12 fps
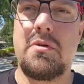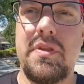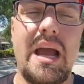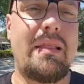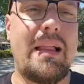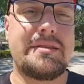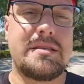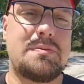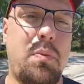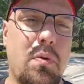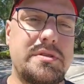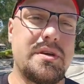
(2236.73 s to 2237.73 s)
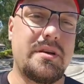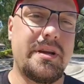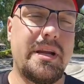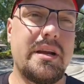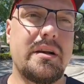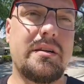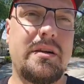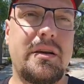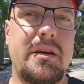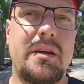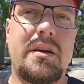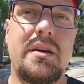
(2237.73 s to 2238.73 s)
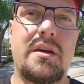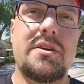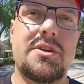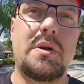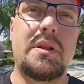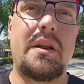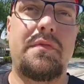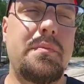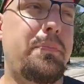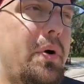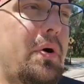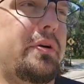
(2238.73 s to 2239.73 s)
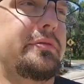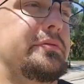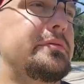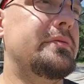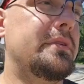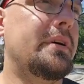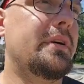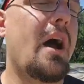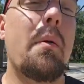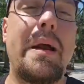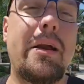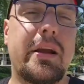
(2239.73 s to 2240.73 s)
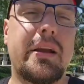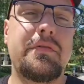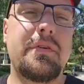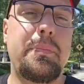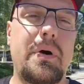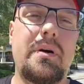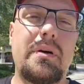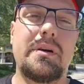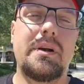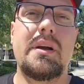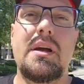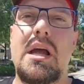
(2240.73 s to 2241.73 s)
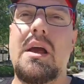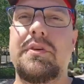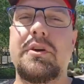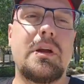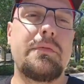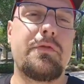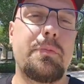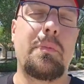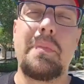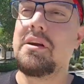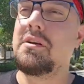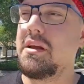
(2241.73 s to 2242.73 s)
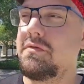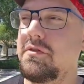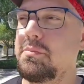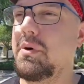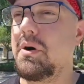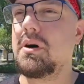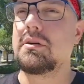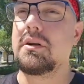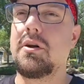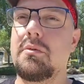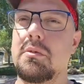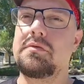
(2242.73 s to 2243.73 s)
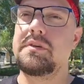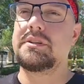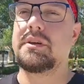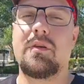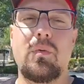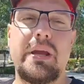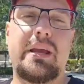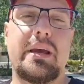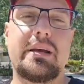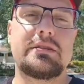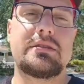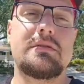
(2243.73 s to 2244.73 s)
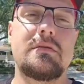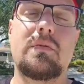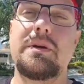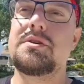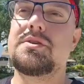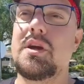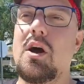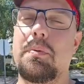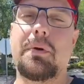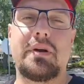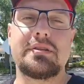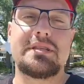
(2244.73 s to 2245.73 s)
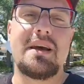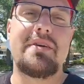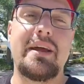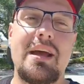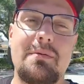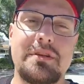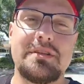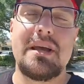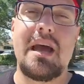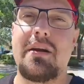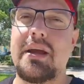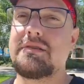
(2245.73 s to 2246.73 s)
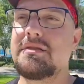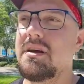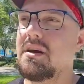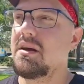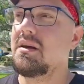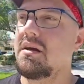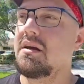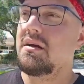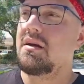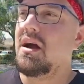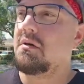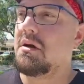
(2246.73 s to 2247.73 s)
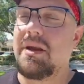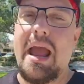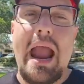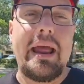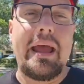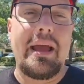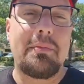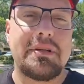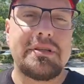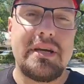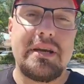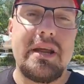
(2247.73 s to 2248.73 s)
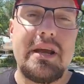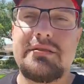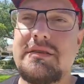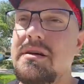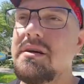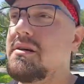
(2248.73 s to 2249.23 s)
They got lots of sports on here. Show a lot of football, American football. If you're looking for Premier League football, go to Murphy's on the weekends. We usually open around 7 a.m. on Saturdays, around 8 a.m. on Sundays.